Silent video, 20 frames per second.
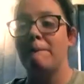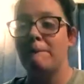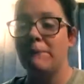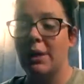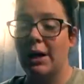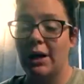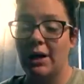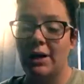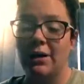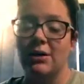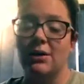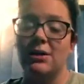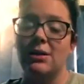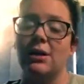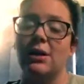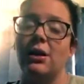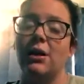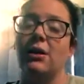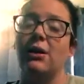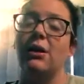But
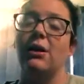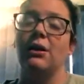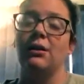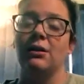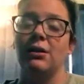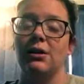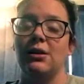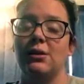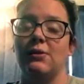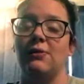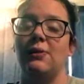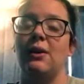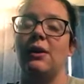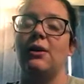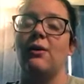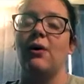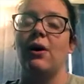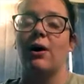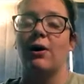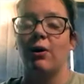in this
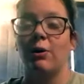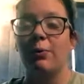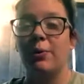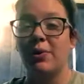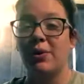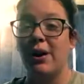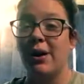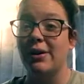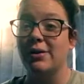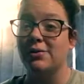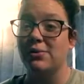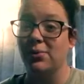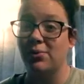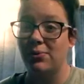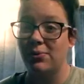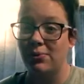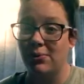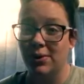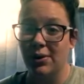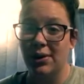video, I hope you guys
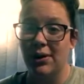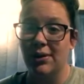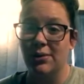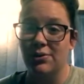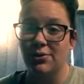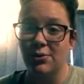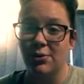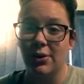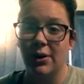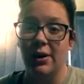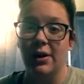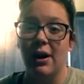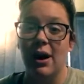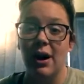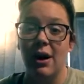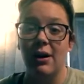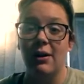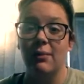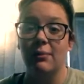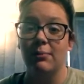really enjoyed.
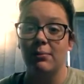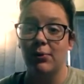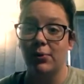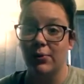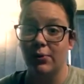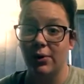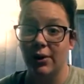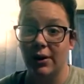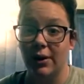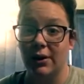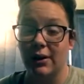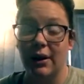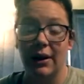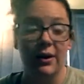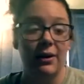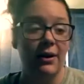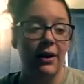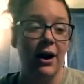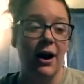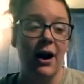I'm really
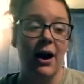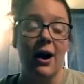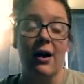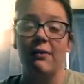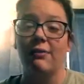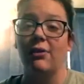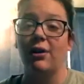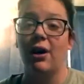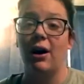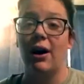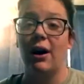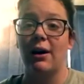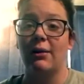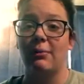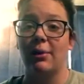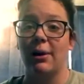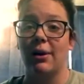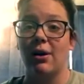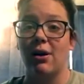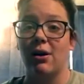tired. I have not had
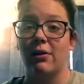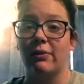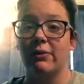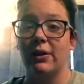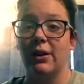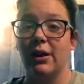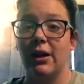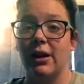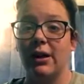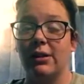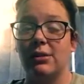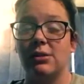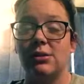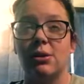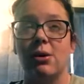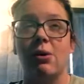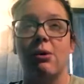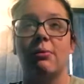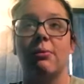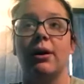my coffee yet,
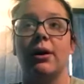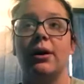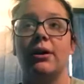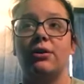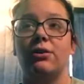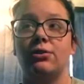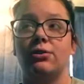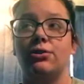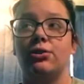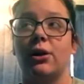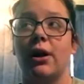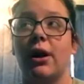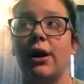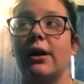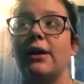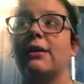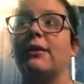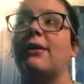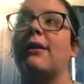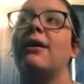so I'm like
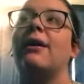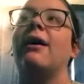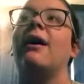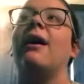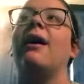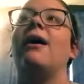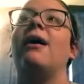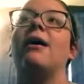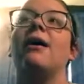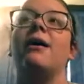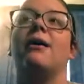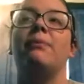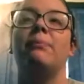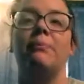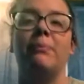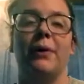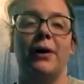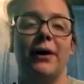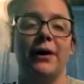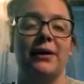drained.
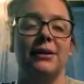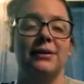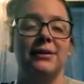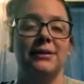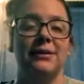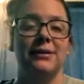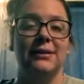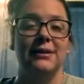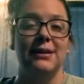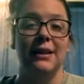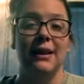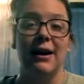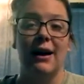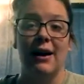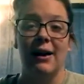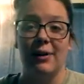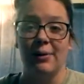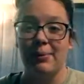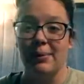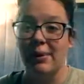But
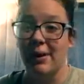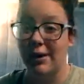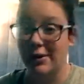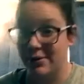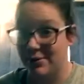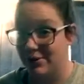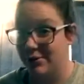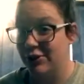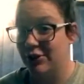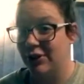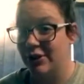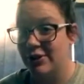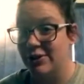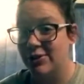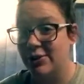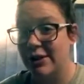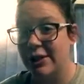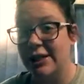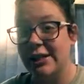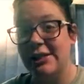I hope you guys really
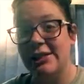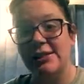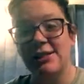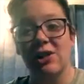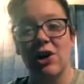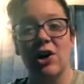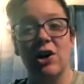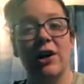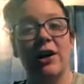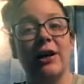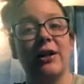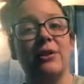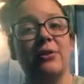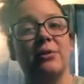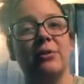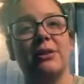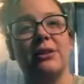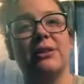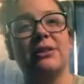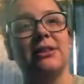enjoyed it. Sorry it
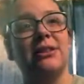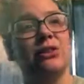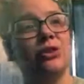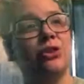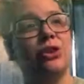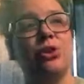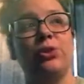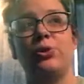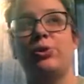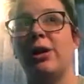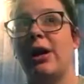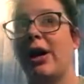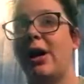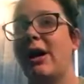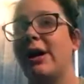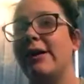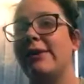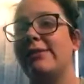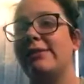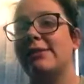was in two
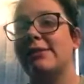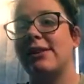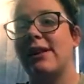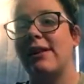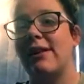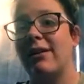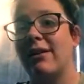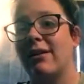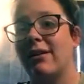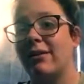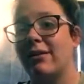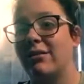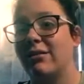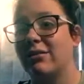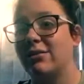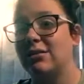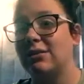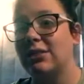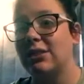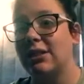days
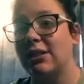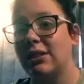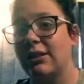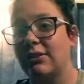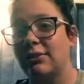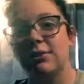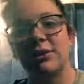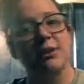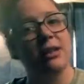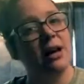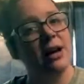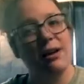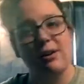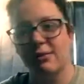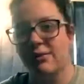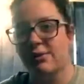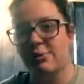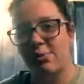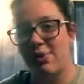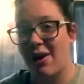and it was kind
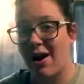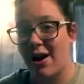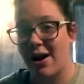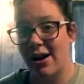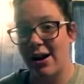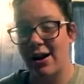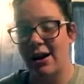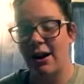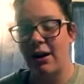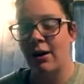of sporadic.